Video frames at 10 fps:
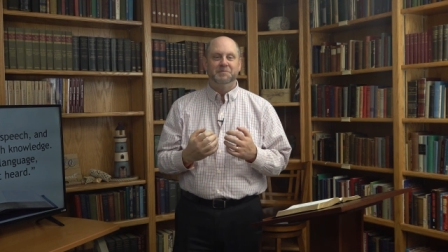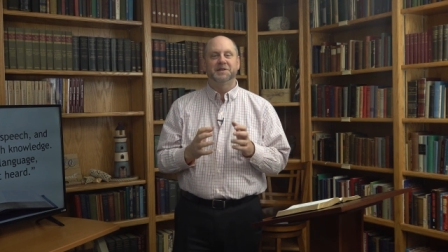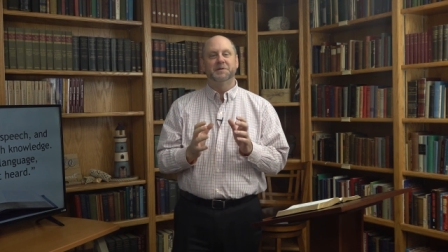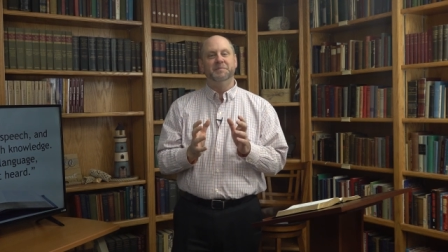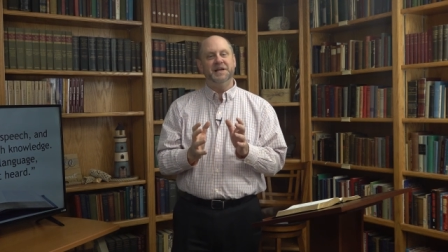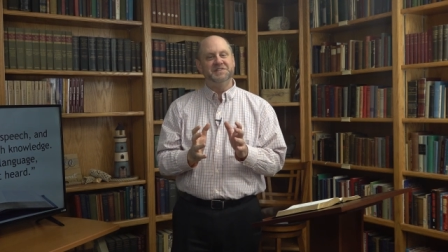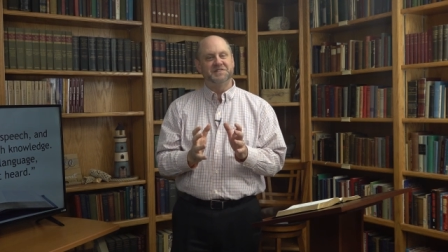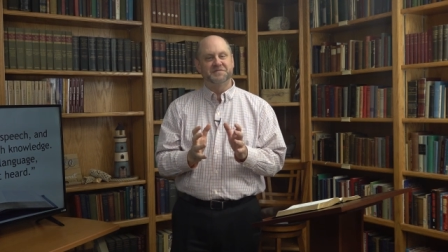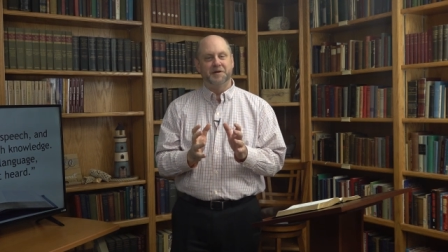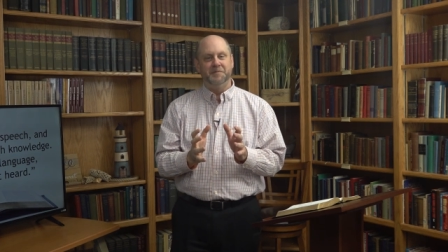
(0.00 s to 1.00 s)
But the means
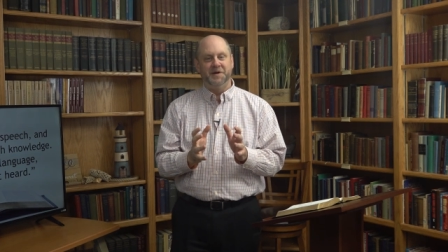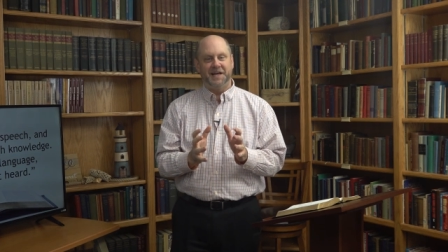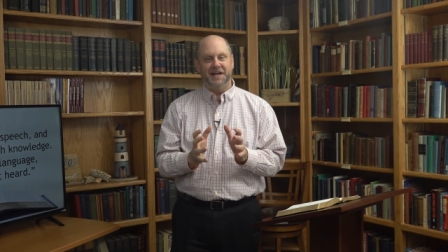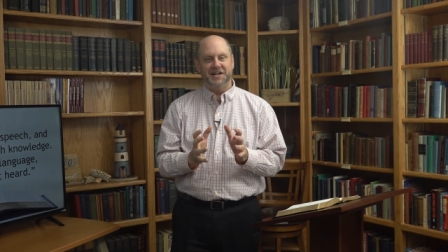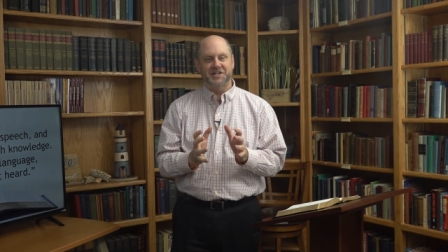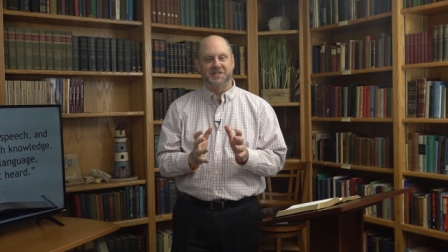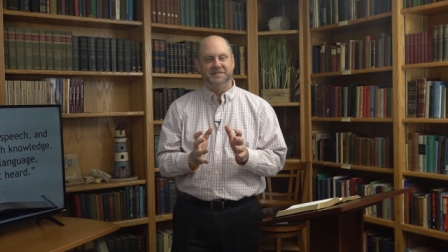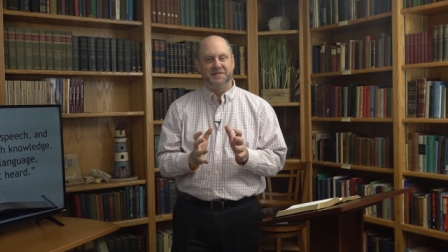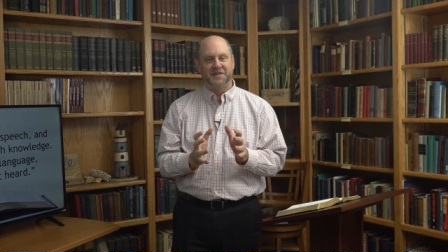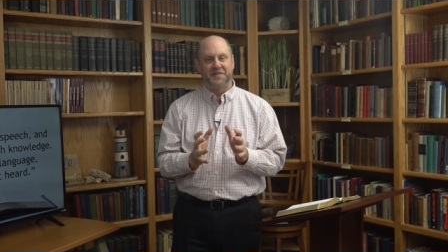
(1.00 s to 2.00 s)
of
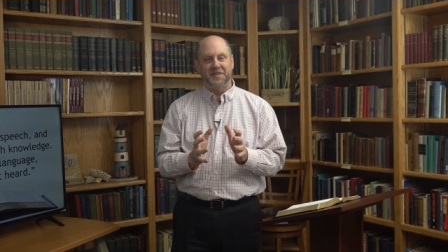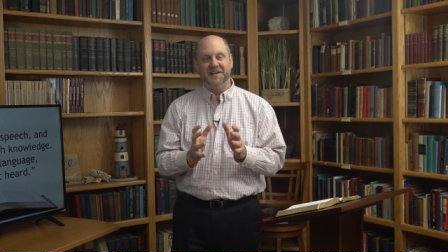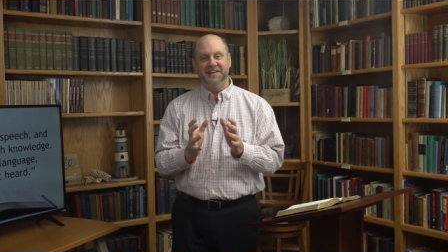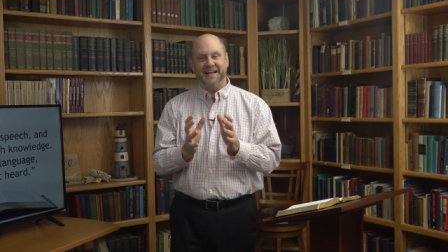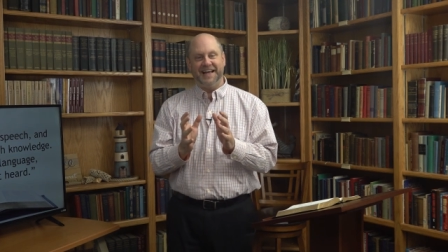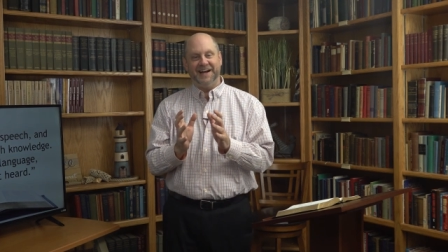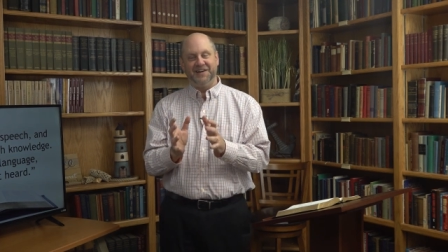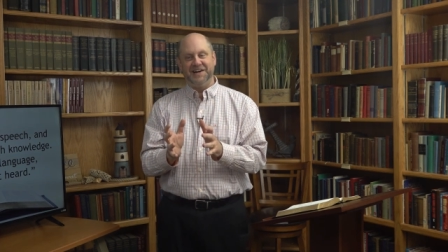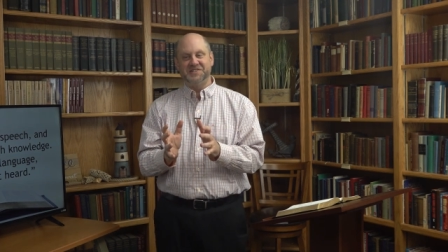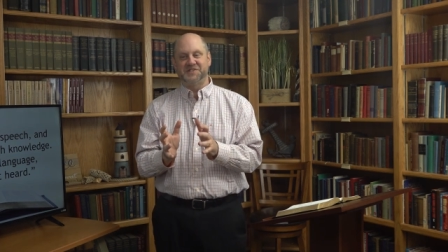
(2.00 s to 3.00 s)
communication, the thing that
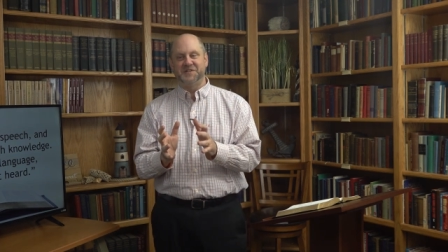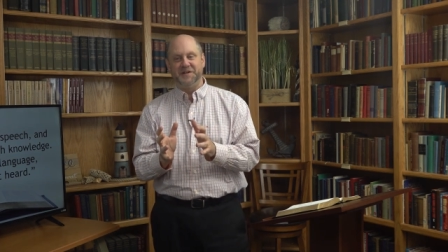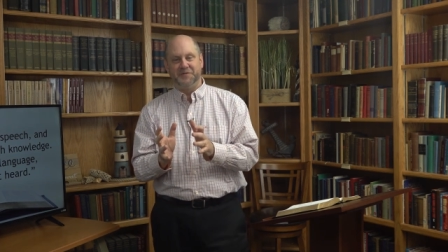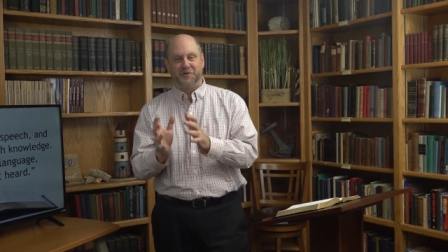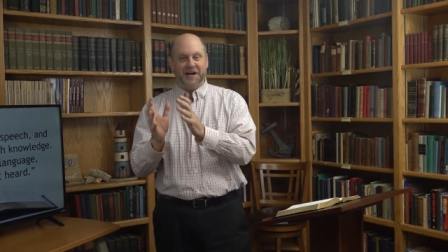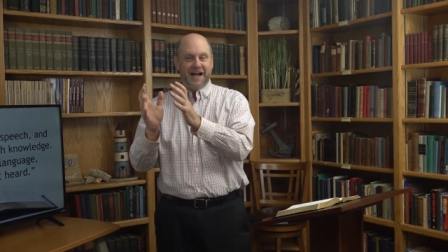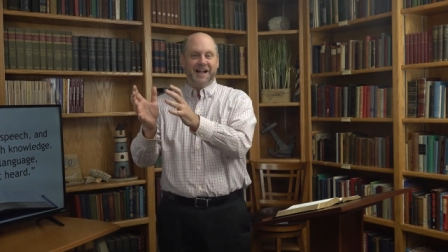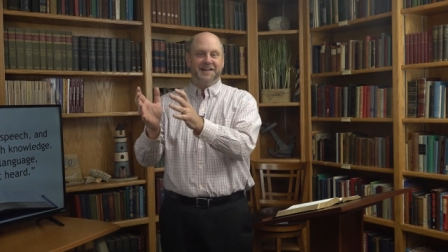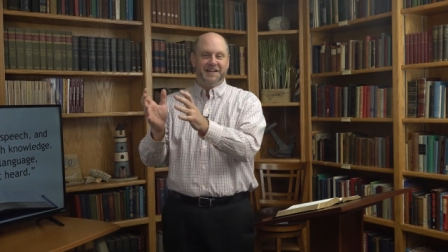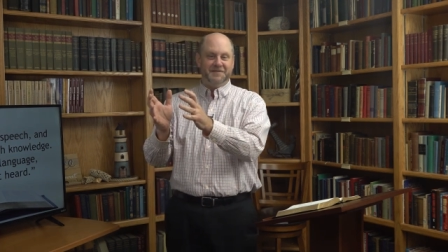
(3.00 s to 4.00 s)
carries the
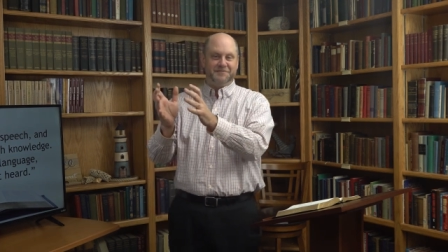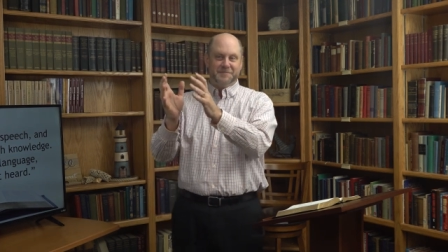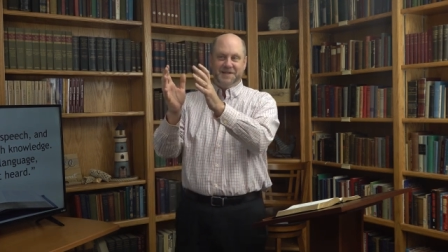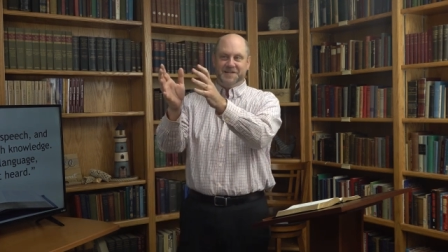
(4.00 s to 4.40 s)
reality from